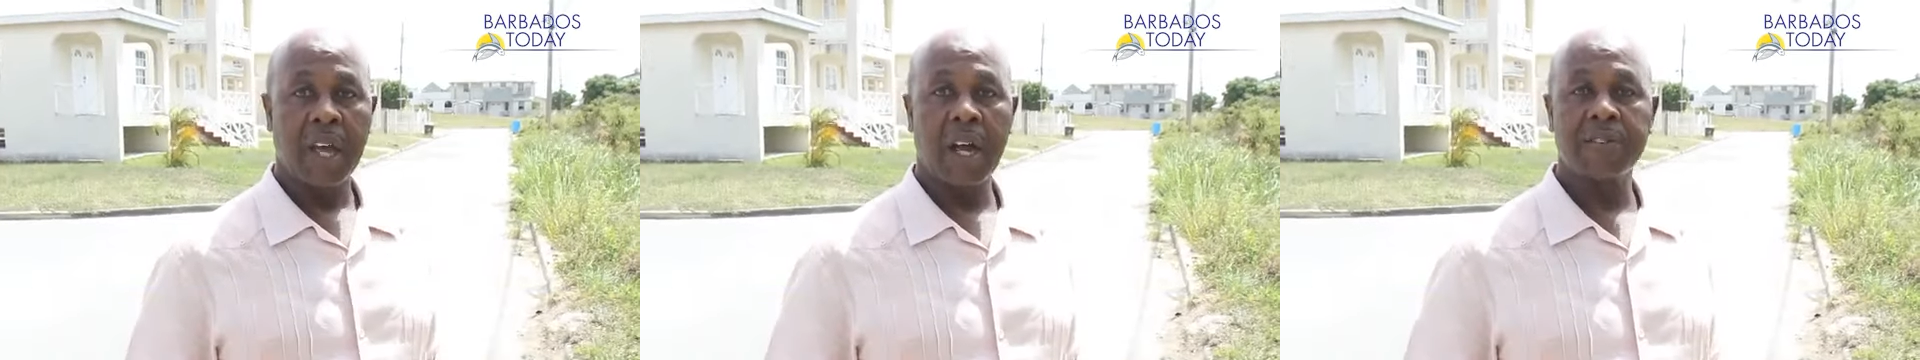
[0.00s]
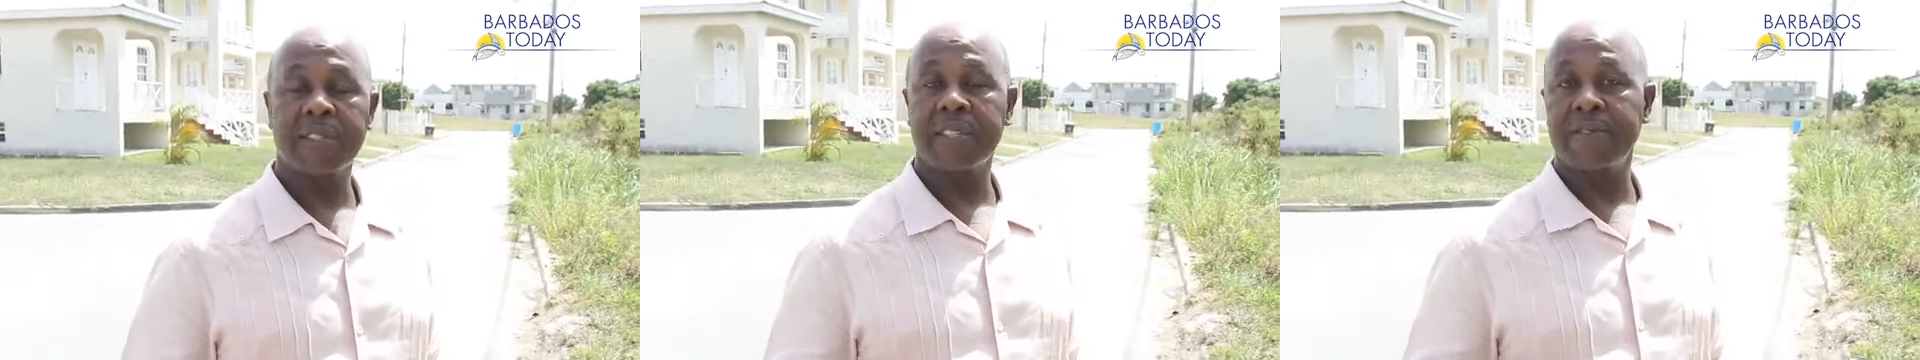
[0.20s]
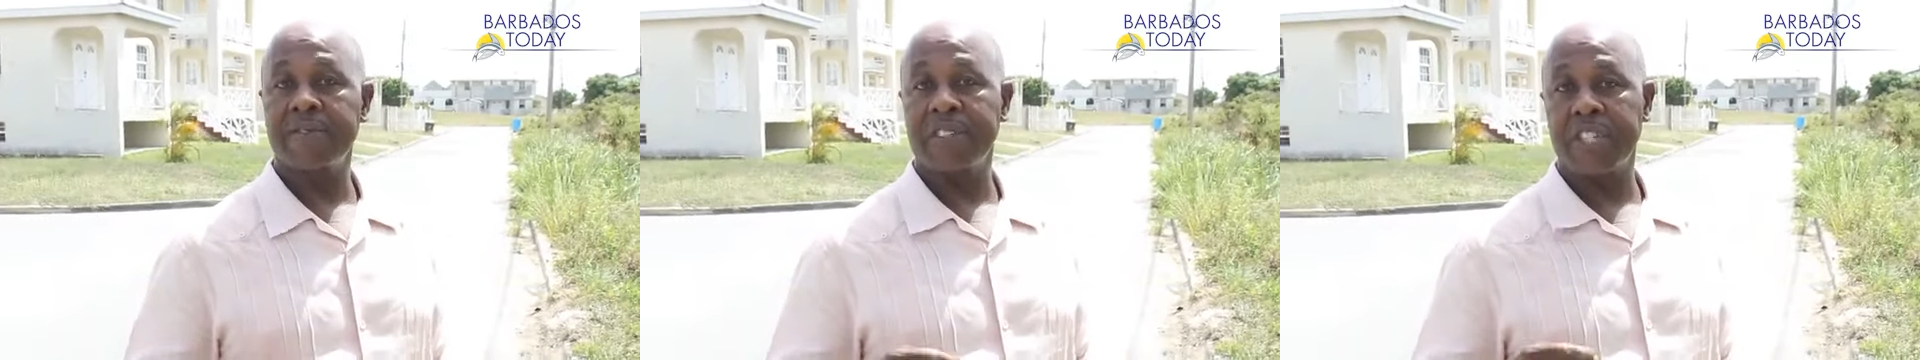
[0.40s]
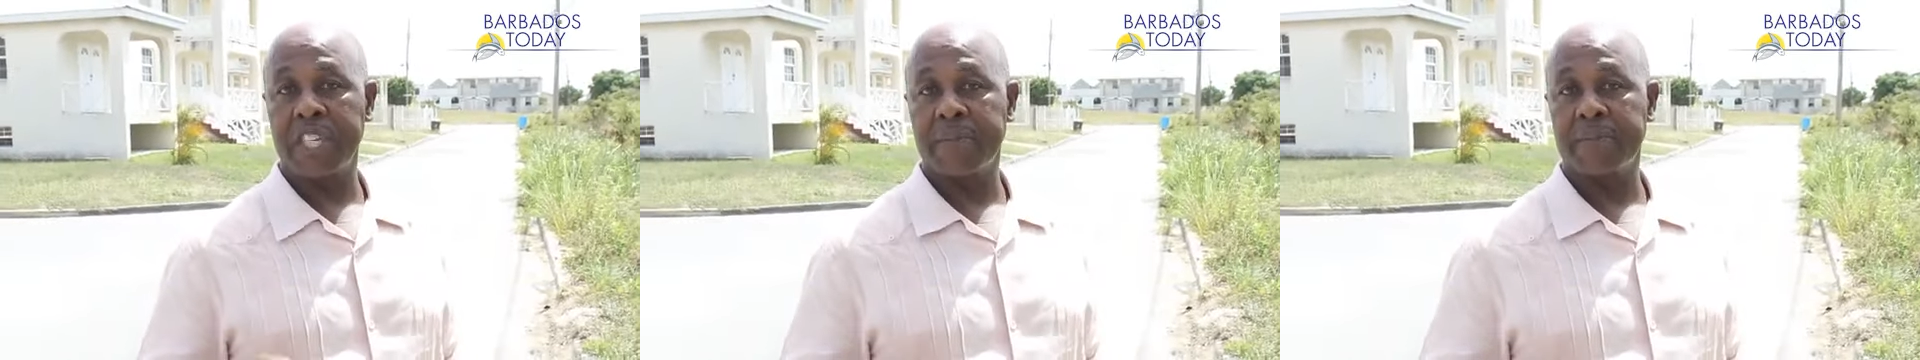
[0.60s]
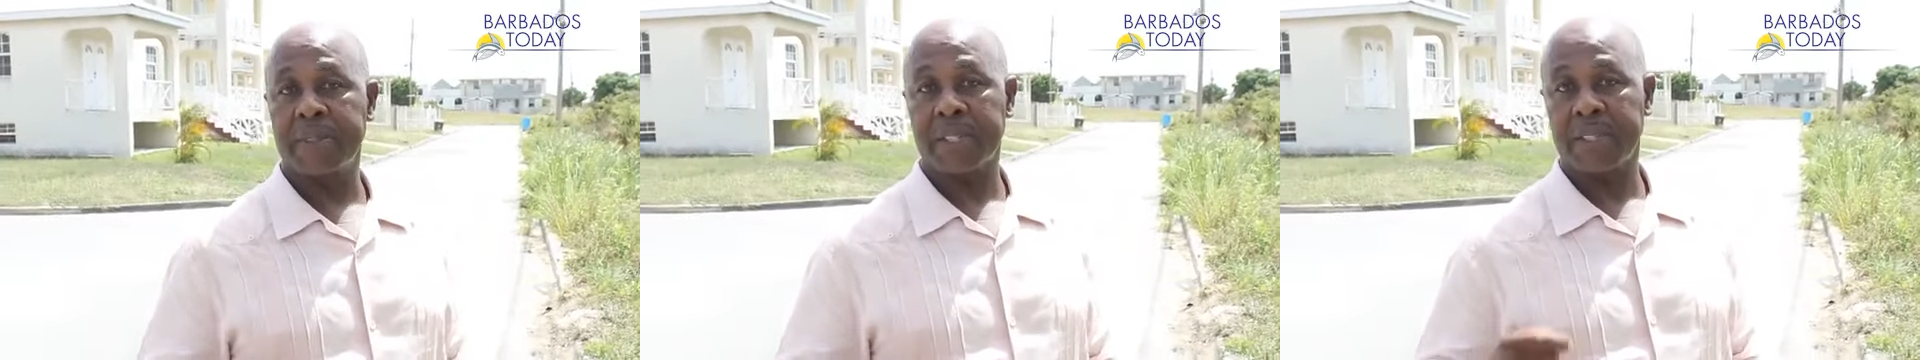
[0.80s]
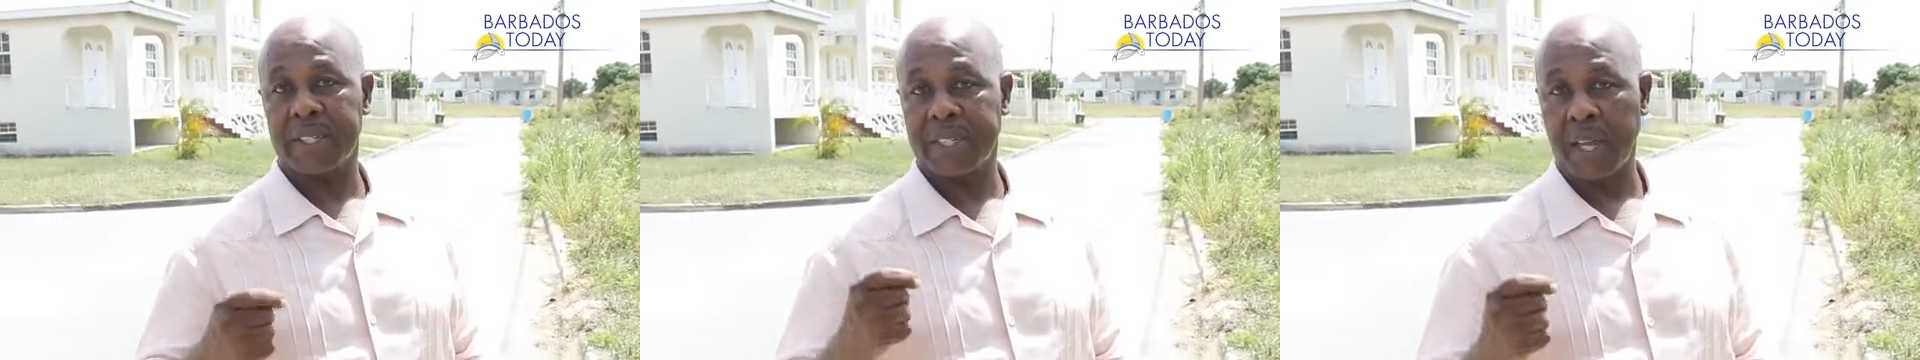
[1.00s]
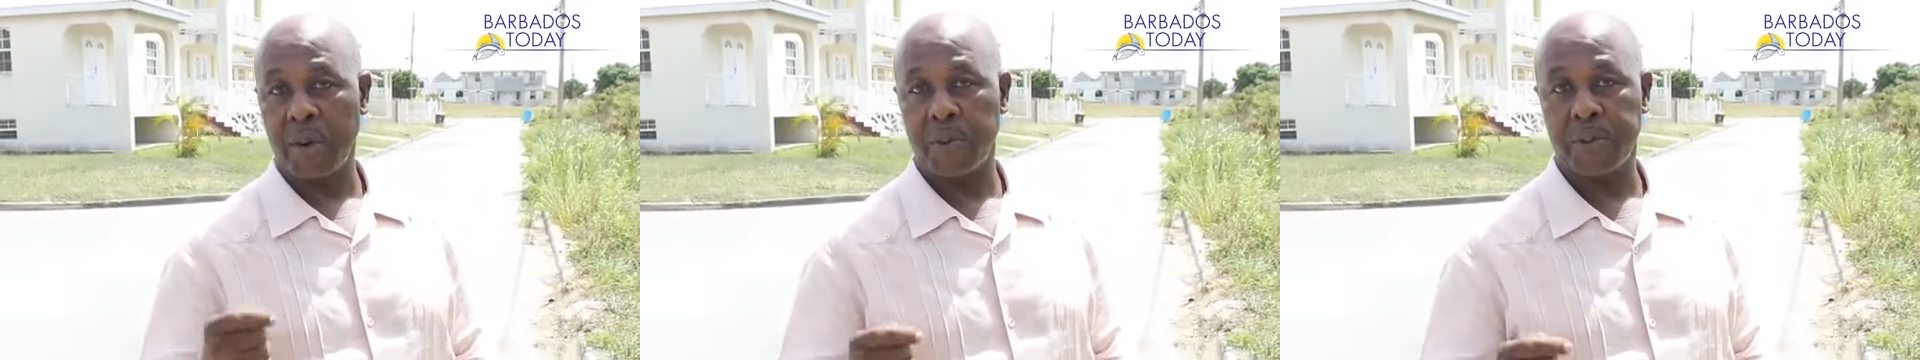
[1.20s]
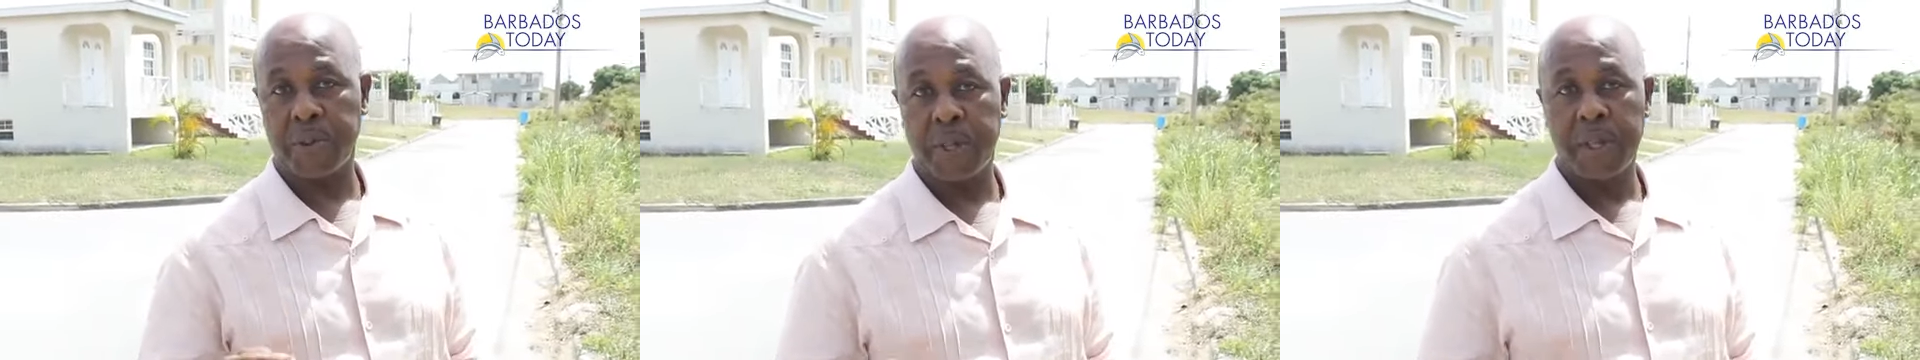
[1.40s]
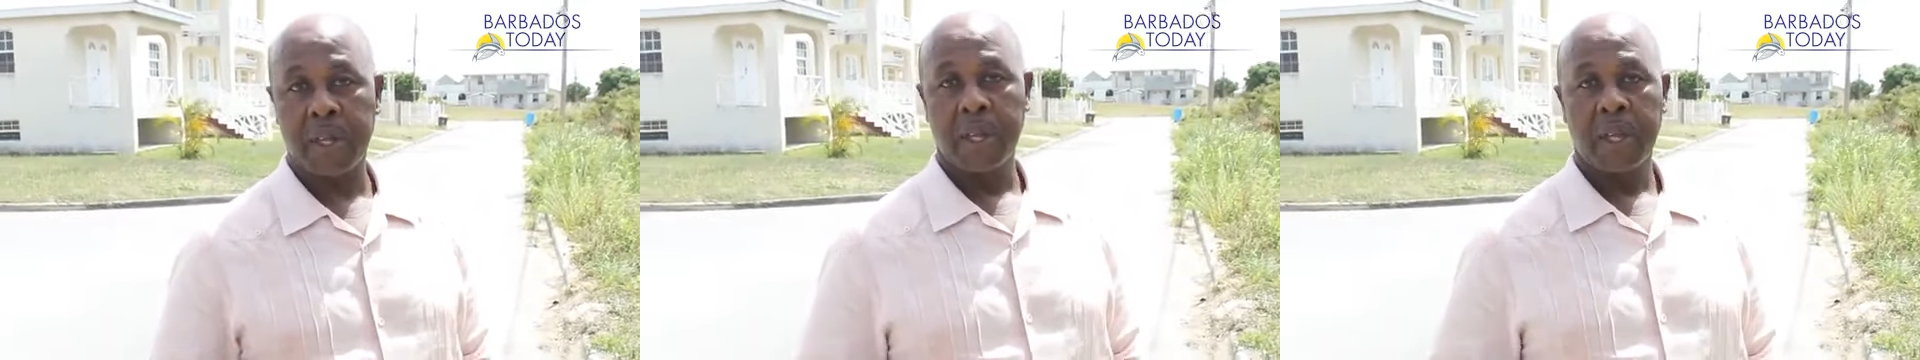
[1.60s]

of St James South.